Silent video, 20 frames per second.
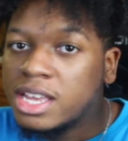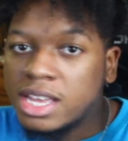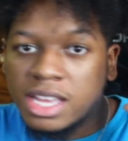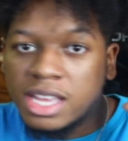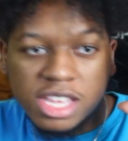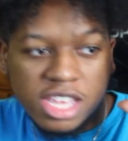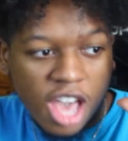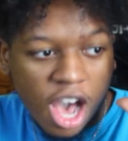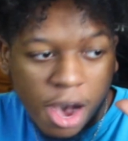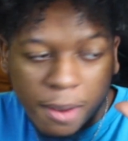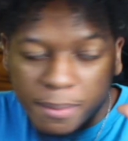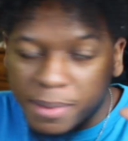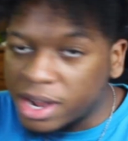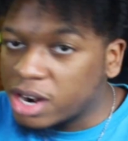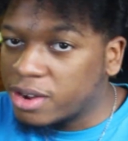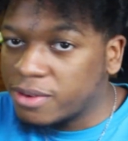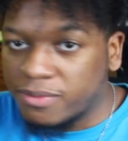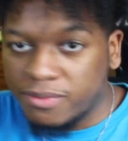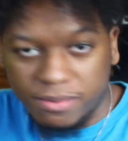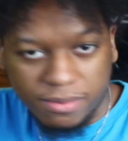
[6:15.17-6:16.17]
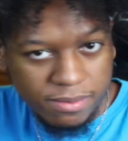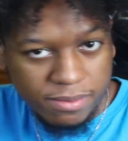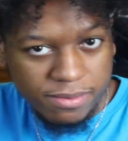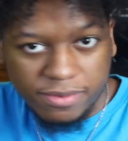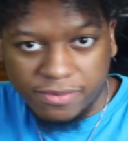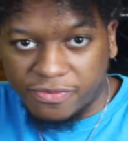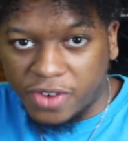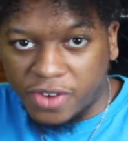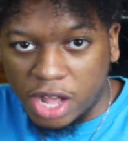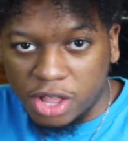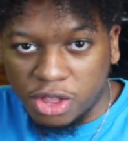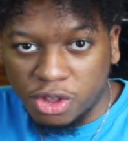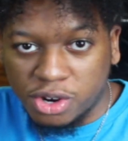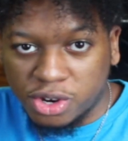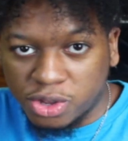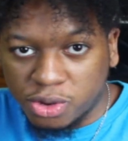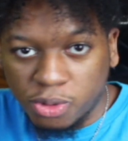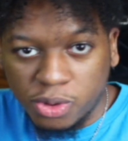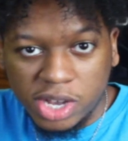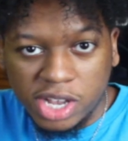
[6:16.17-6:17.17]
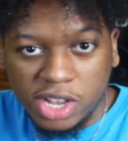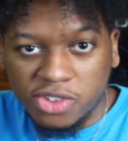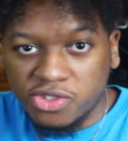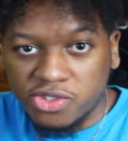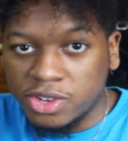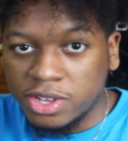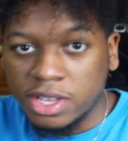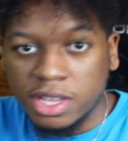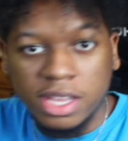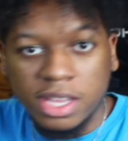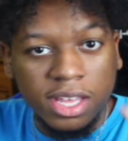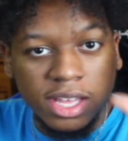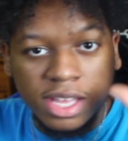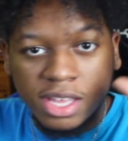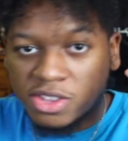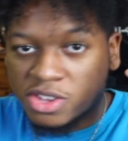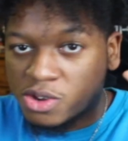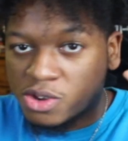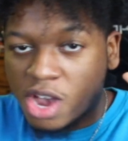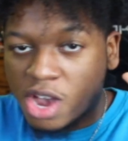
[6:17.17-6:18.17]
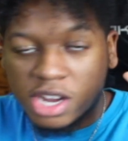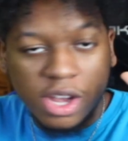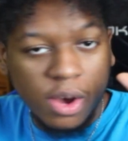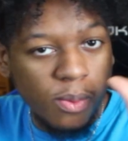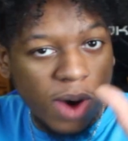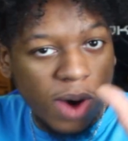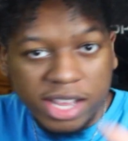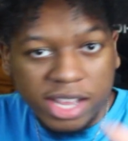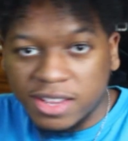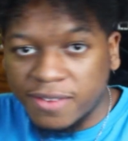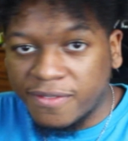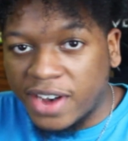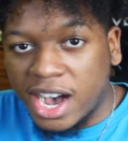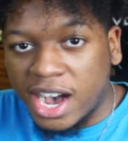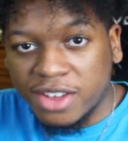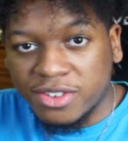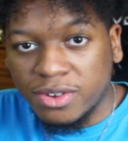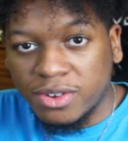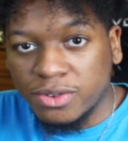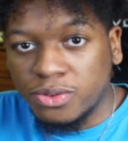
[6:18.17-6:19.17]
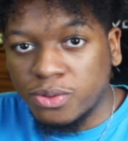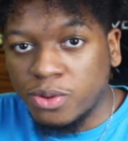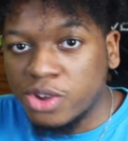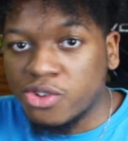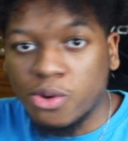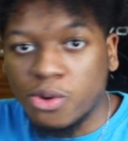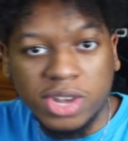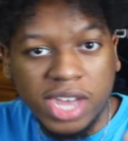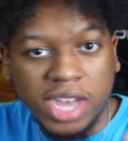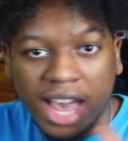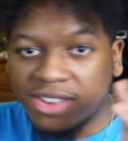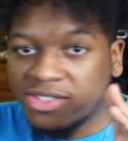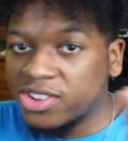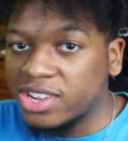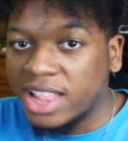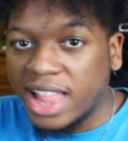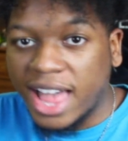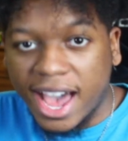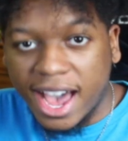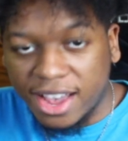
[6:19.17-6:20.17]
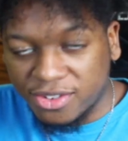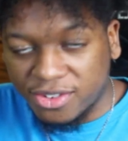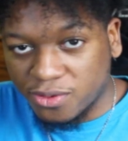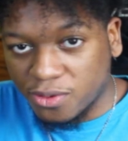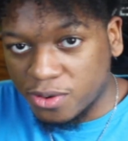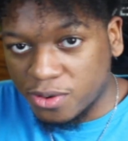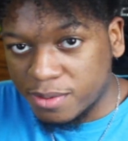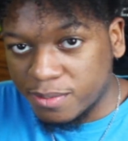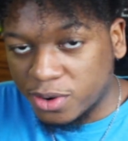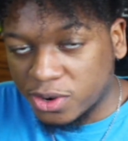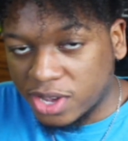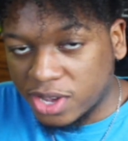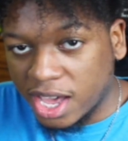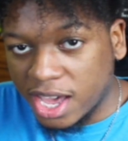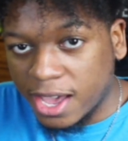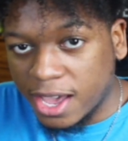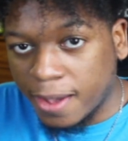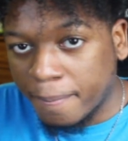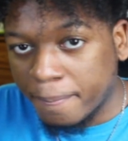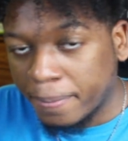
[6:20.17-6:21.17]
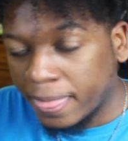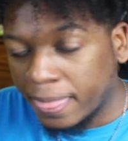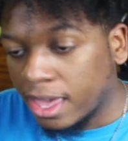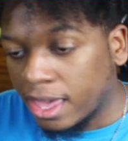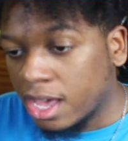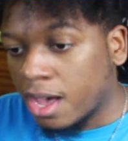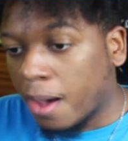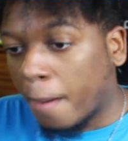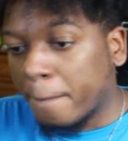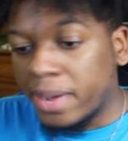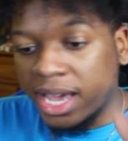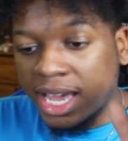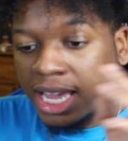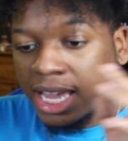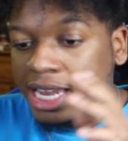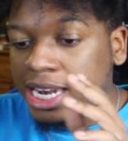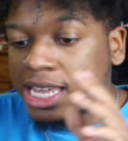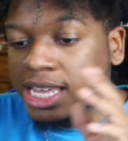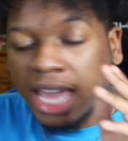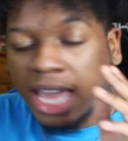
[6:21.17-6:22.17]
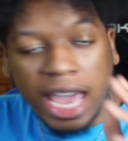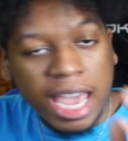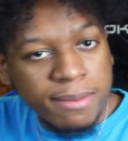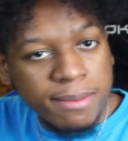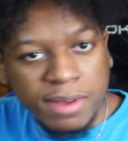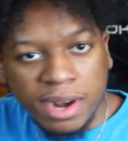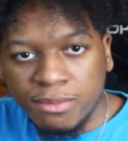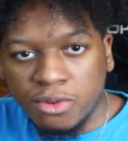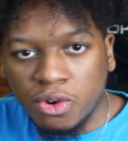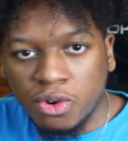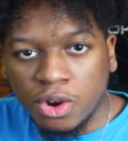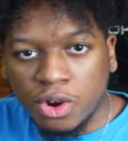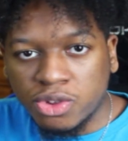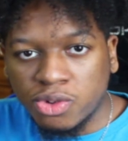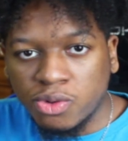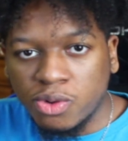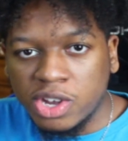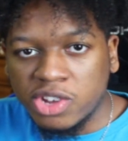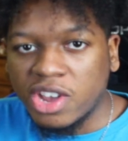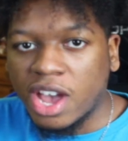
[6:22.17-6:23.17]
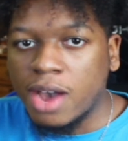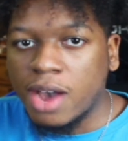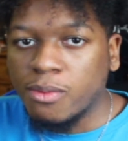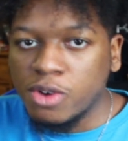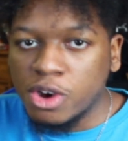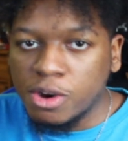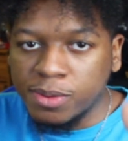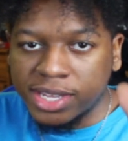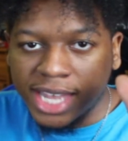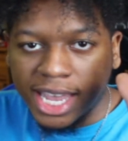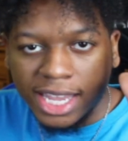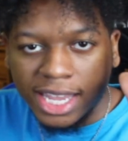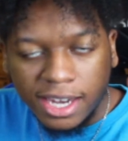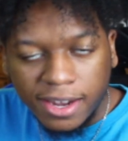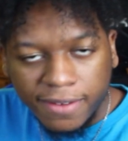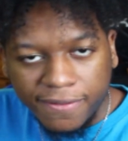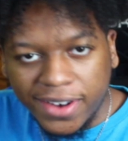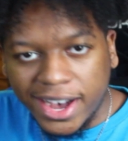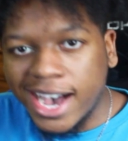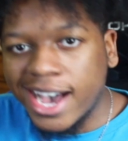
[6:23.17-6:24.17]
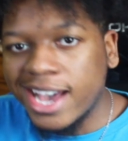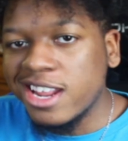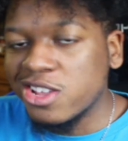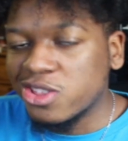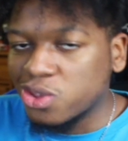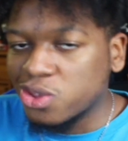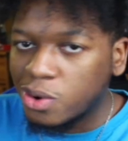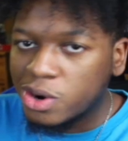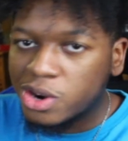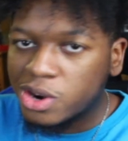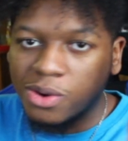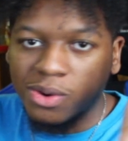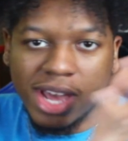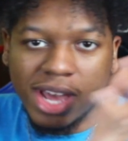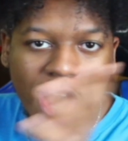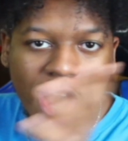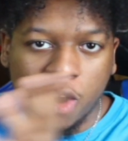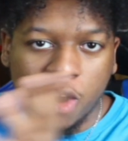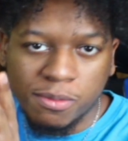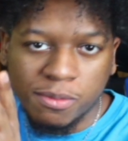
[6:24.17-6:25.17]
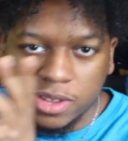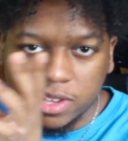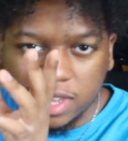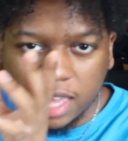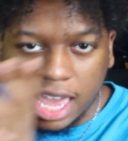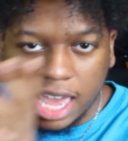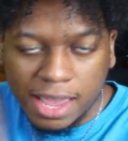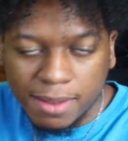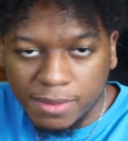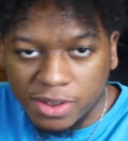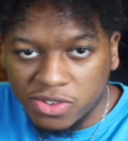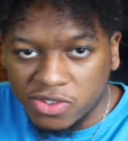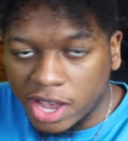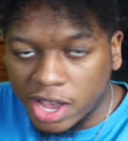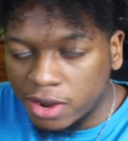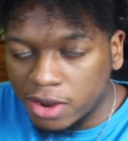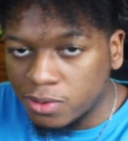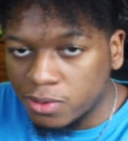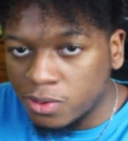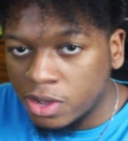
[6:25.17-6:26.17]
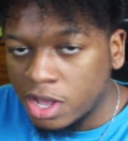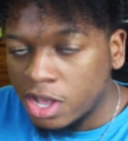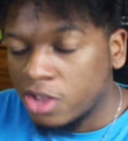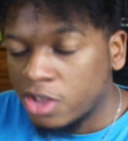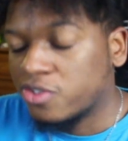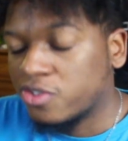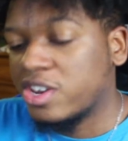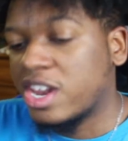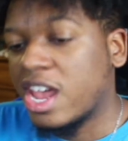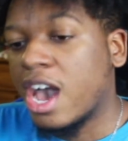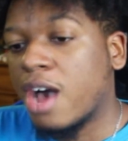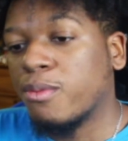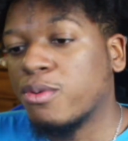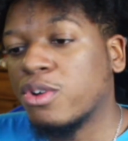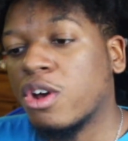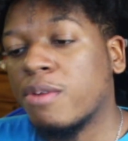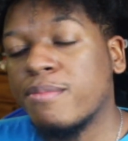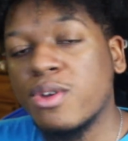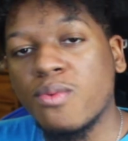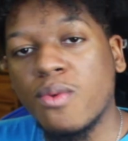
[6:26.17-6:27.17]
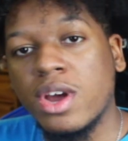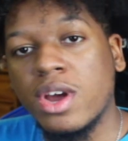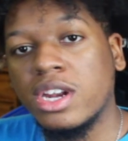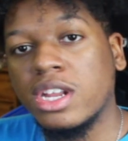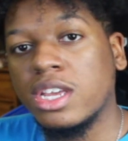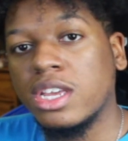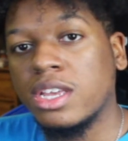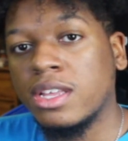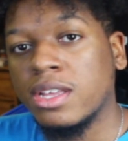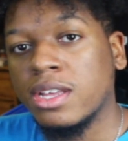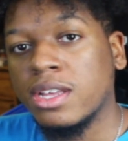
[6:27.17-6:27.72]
y'all better follow the Twitch so y'all can watch the VODs on Twitch or catch the live stream, okay? But any game that I'm doing on Twitch, I will be taking the VOD and throwing it on the Alchemist Gaming channel. So now we're gonna be running